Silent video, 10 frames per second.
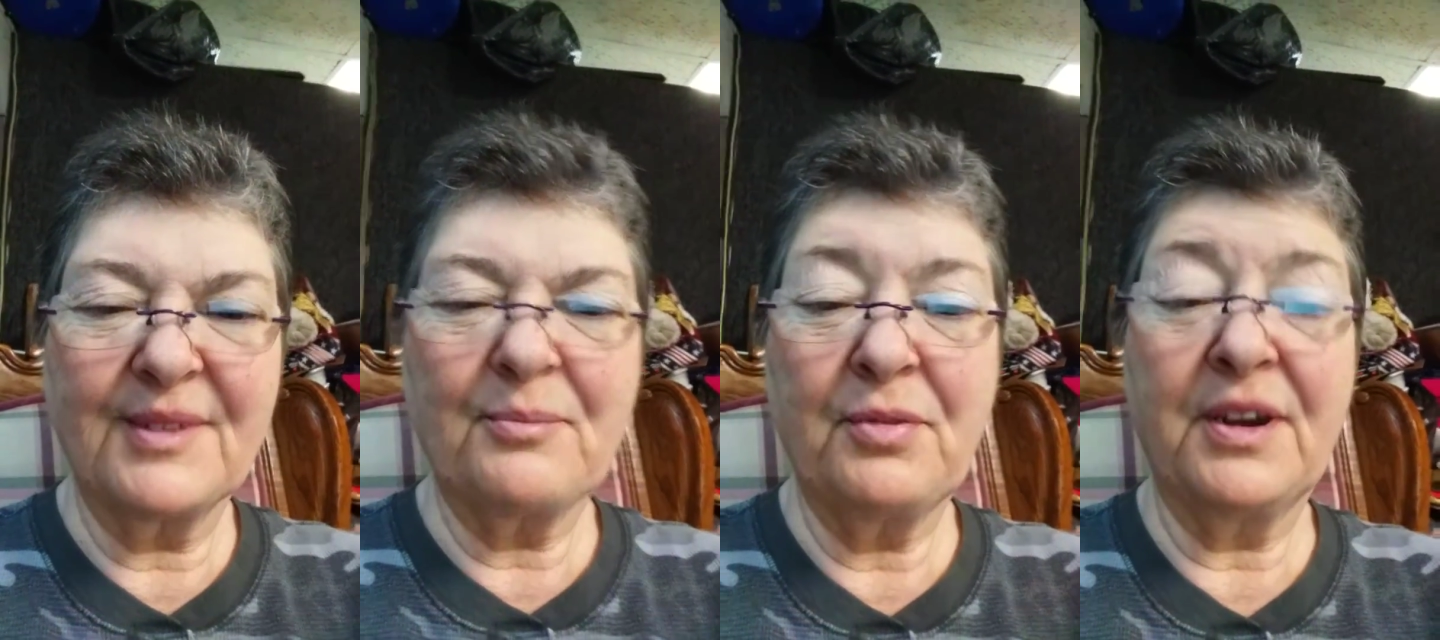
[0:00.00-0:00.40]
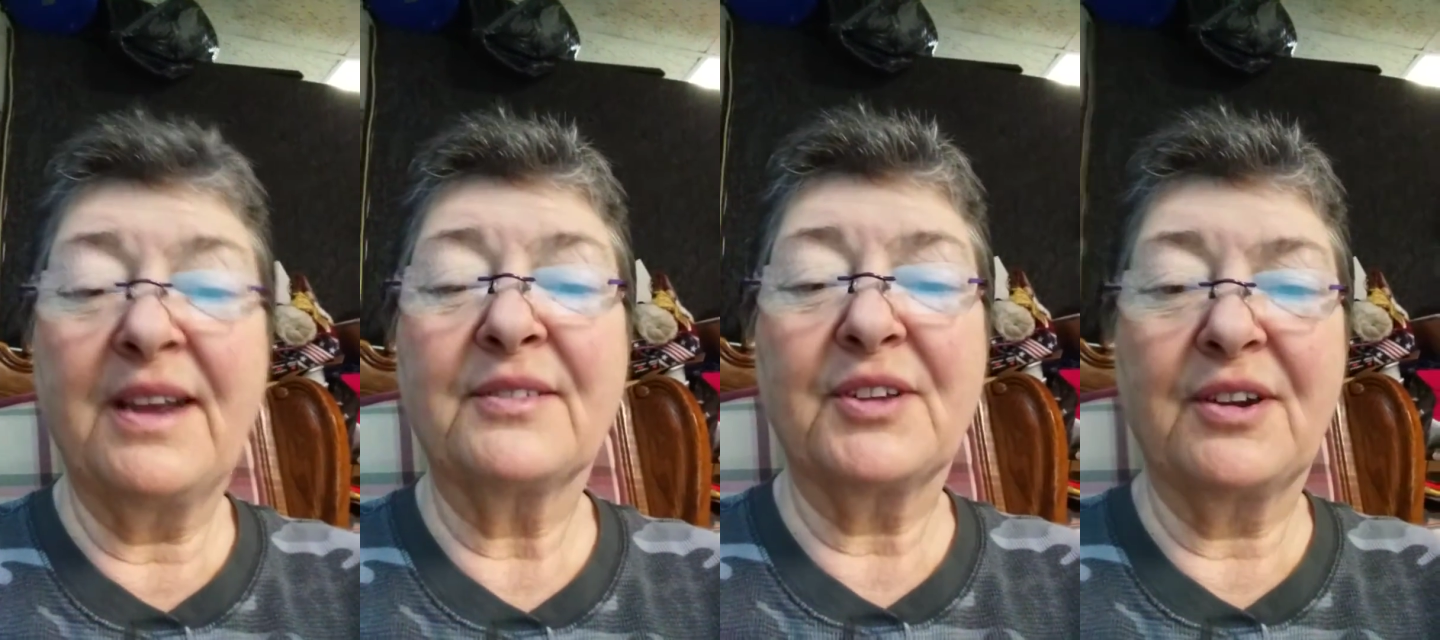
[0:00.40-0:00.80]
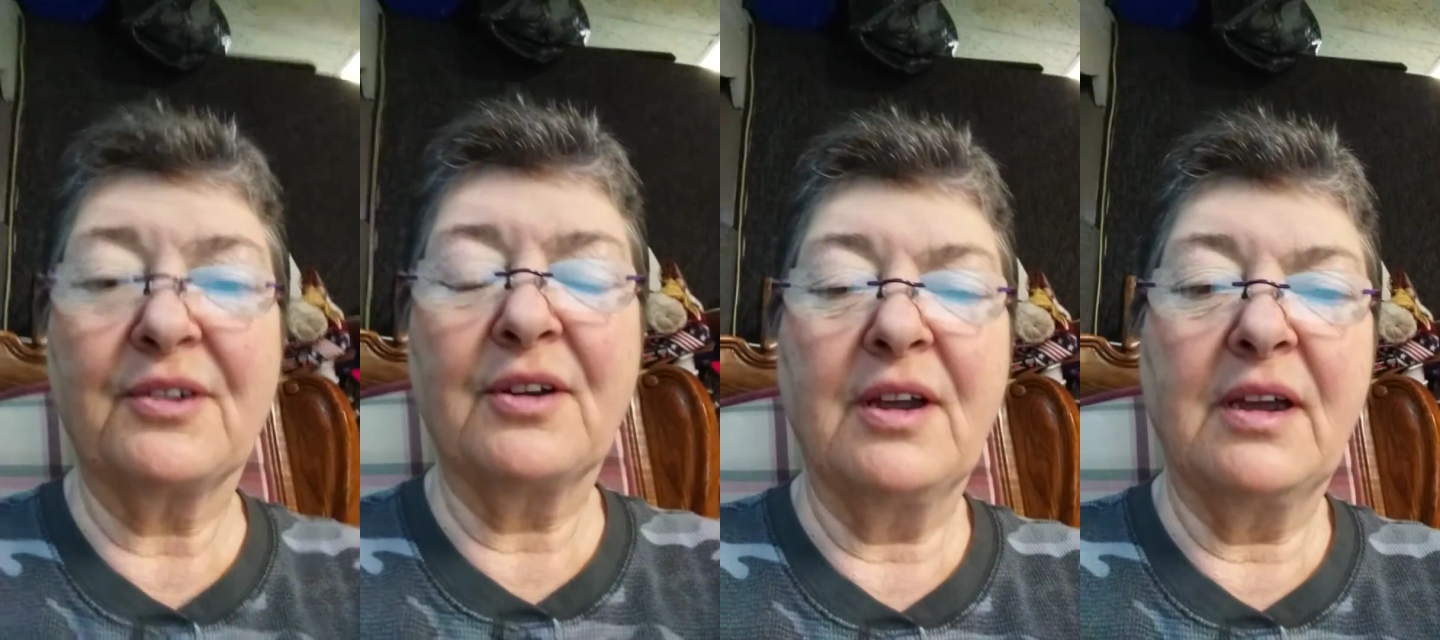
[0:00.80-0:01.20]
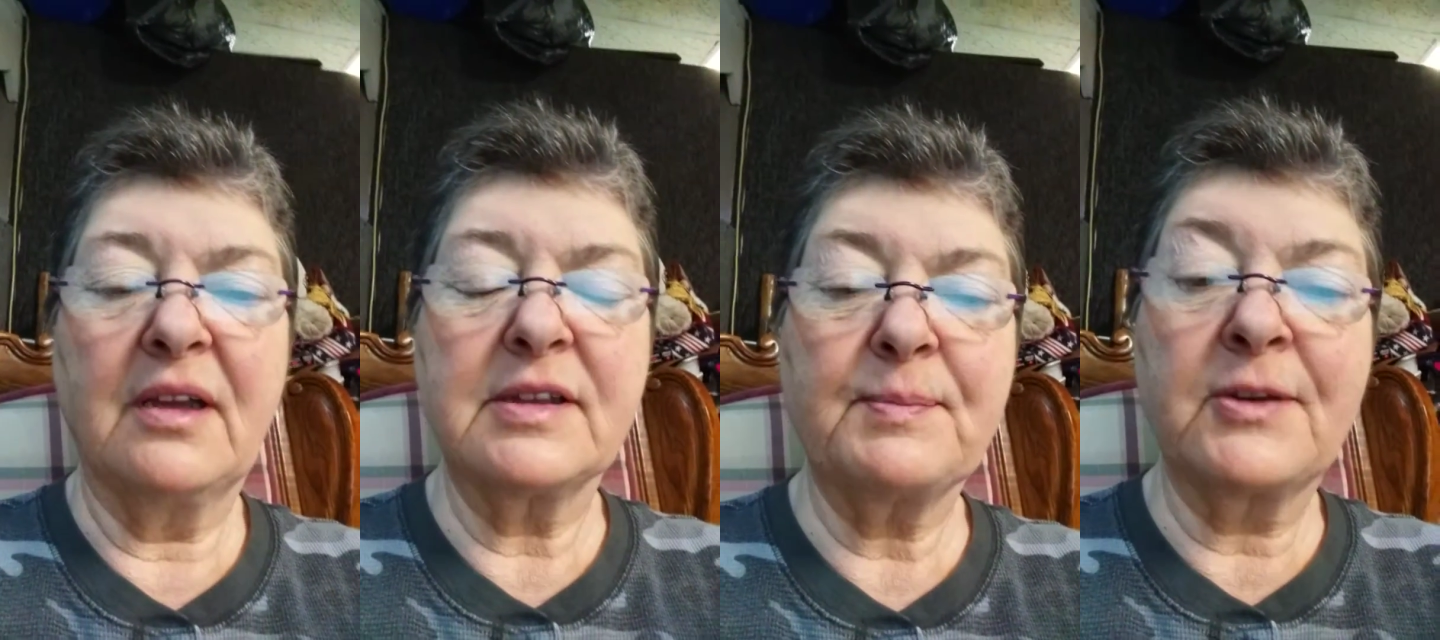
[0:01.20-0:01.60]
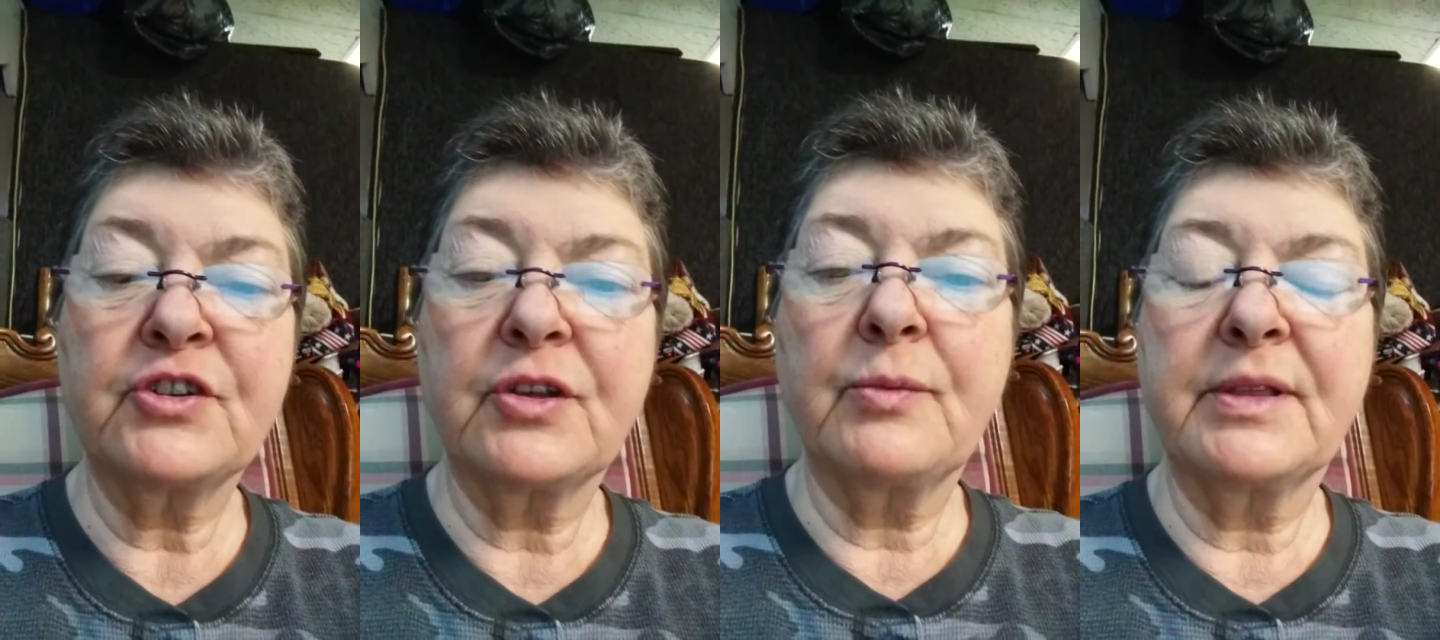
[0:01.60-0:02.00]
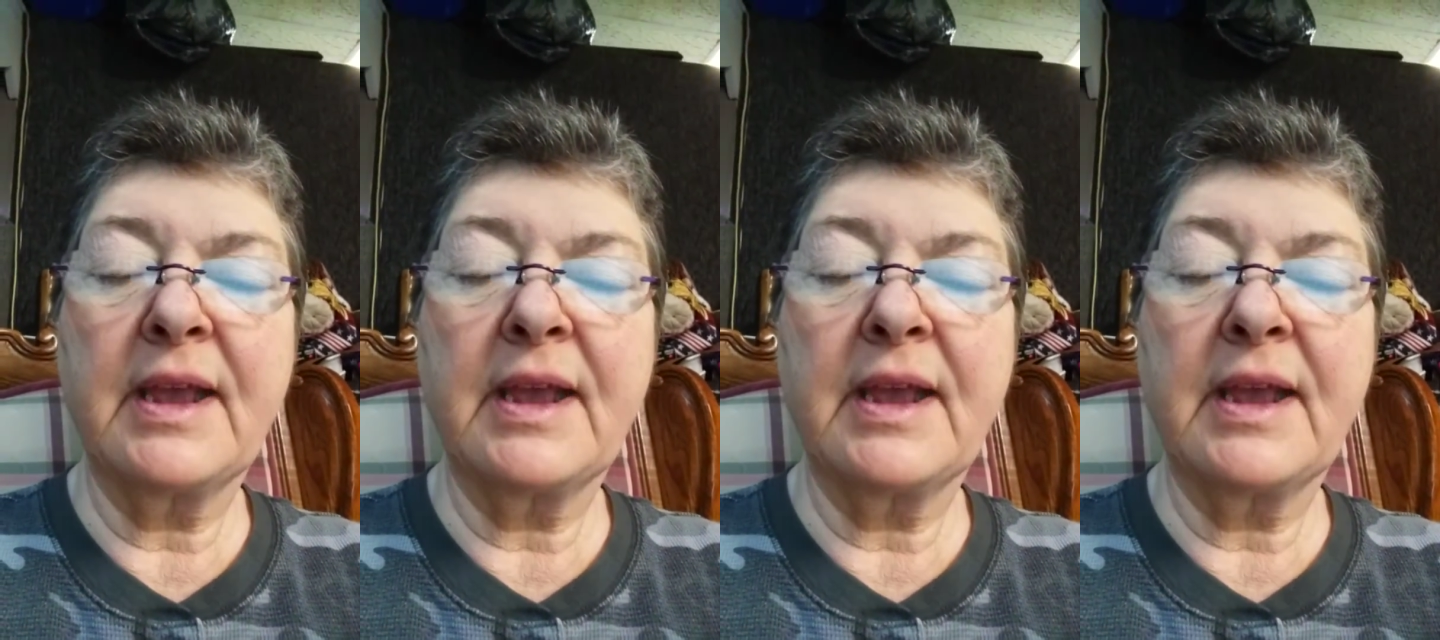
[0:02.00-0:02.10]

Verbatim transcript: put out there, especially with the